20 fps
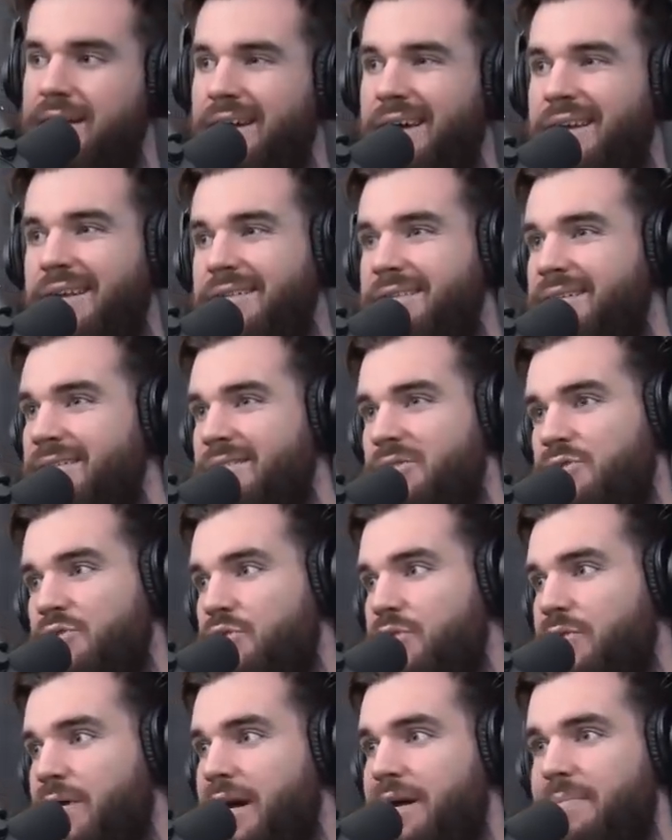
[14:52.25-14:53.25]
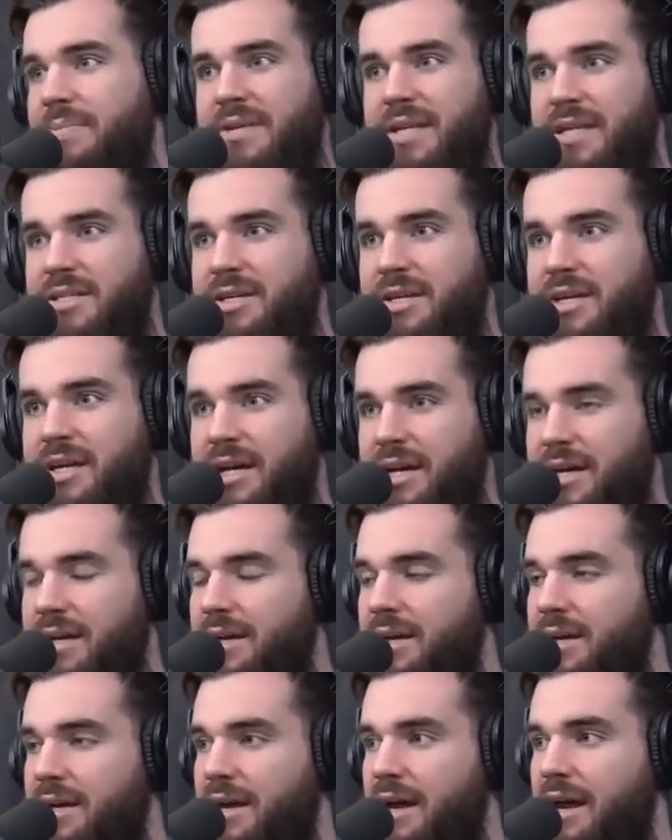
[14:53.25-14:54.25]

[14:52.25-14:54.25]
and it didn't do great, but that's okay.